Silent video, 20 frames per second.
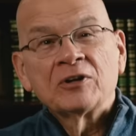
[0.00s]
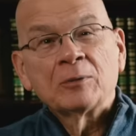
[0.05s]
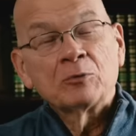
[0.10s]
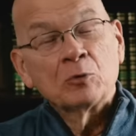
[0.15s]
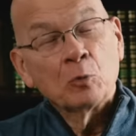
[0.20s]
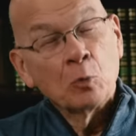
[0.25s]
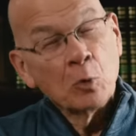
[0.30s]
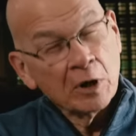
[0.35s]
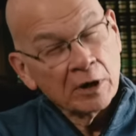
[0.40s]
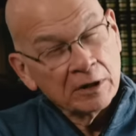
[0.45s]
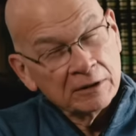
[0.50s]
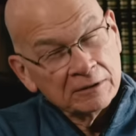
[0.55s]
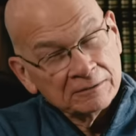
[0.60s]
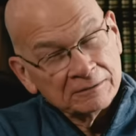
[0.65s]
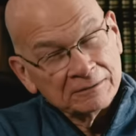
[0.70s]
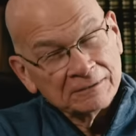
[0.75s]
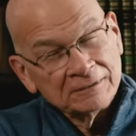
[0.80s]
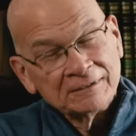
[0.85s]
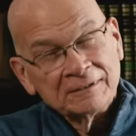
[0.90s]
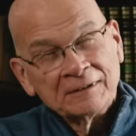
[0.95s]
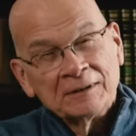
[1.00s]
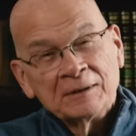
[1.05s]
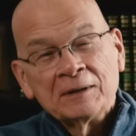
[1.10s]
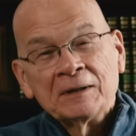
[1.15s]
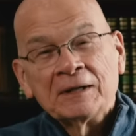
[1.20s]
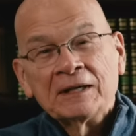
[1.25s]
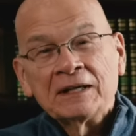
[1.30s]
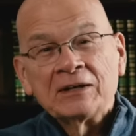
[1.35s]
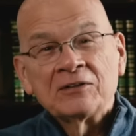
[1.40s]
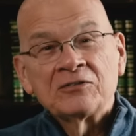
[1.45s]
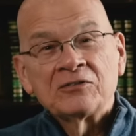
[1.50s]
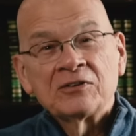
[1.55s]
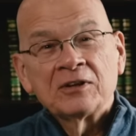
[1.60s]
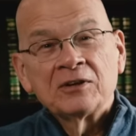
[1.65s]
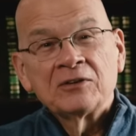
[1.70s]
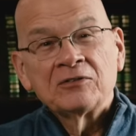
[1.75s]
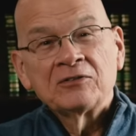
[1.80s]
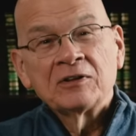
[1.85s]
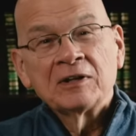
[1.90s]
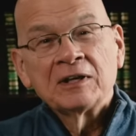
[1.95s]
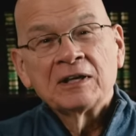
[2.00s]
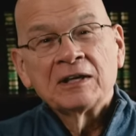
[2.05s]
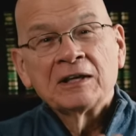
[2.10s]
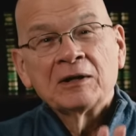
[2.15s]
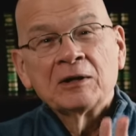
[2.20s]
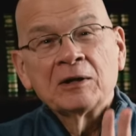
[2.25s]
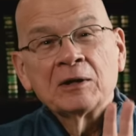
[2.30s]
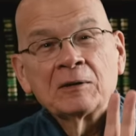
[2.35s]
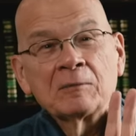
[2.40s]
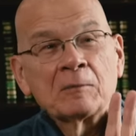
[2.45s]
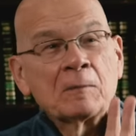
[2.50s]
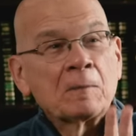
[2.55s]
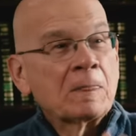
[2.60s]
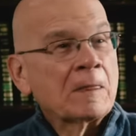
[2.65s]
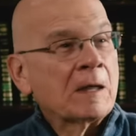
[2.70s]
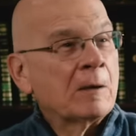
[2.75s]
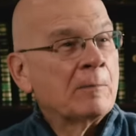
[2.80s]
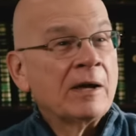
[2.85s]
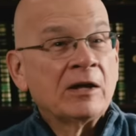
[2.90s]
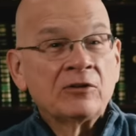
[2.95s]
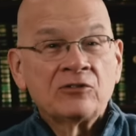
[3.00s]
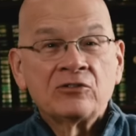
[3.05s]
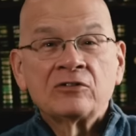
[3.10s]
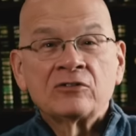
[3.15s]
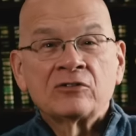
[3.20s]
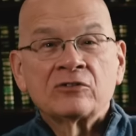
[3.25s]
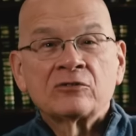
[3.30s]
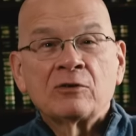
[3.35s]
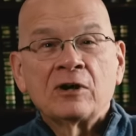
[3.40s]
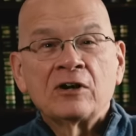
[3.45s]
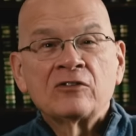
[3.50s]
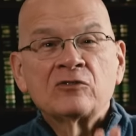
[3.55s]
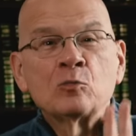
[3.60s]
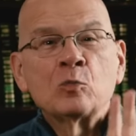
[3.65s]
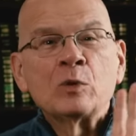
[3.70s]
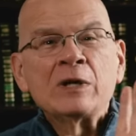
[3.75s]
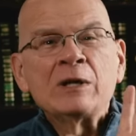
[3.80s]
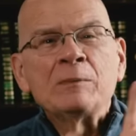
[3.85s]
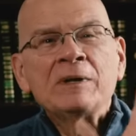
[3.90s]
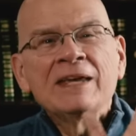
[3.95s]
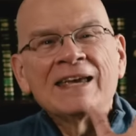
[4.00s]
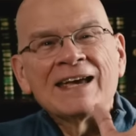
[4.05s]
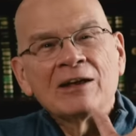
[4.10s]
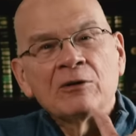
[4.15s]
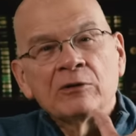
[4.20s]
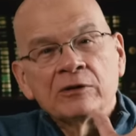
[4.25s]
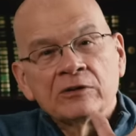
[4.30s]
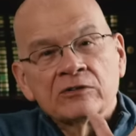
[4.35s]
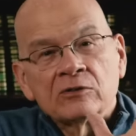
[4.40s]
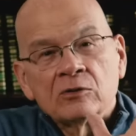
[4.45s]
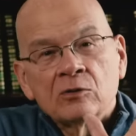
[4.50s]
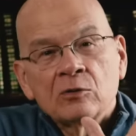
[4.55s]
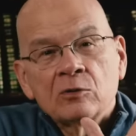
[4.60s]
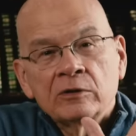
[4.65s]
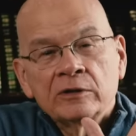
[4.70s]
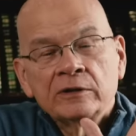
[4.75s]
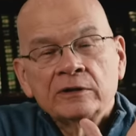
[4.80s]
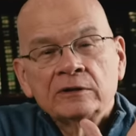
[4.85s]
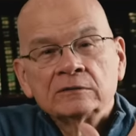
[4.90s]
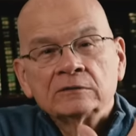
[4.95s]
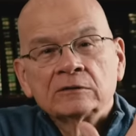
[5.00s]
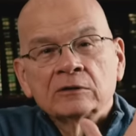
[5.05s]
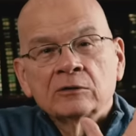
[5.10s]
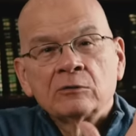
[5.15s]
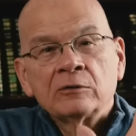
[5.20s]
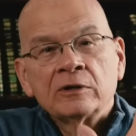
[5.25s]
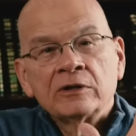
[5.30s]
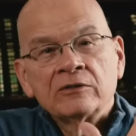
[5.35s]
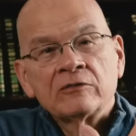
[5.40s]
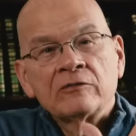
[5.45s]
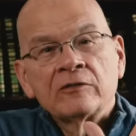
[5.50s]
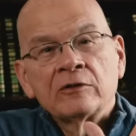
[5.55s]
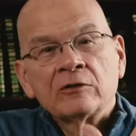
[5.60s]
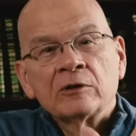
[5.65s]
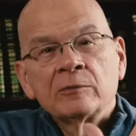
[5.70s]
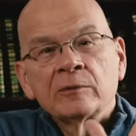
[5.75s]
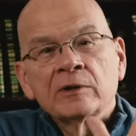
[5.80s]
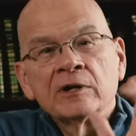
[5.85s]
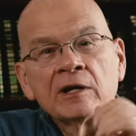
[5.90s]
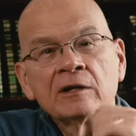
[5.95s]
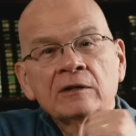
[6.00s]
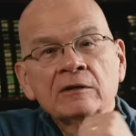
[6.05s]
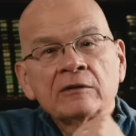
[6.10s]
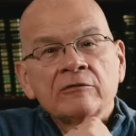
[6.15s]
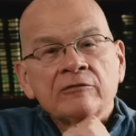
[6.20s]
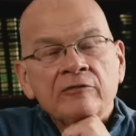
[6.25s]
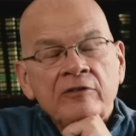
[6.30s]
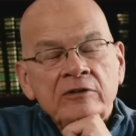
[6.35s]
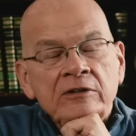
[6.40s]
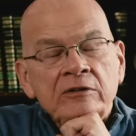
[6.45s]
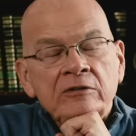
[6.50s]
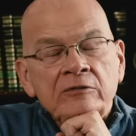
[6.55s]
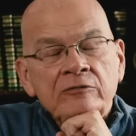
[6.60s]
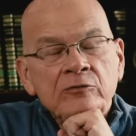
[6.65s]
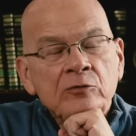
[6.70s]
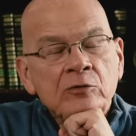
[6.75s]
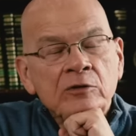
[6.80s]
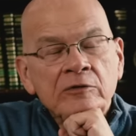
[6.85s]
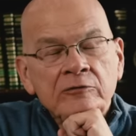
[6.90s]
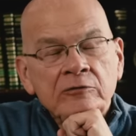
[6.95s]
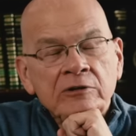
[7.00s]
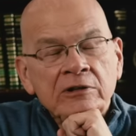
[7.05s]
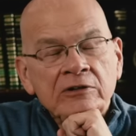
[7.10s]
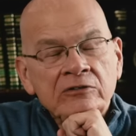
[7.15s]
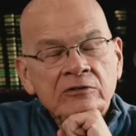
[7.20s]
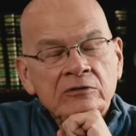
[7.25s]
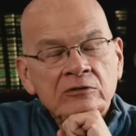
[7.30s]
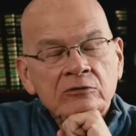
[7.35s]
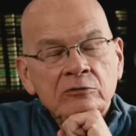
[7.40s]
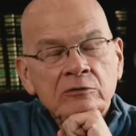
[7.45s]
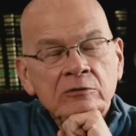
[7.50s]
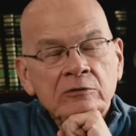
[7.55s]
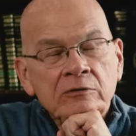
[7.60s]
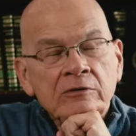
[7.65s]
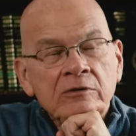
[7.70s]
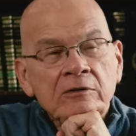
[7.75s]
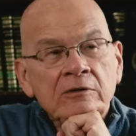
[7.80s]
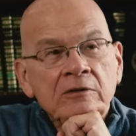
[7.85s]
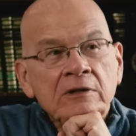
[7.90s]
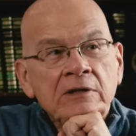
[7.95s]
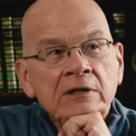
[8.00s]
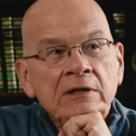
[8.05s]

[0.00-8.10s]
chapter 1, it says, about Jesus Christ, we beheld his glory. Glory is of the only begotten of the Father, full of grace and truth.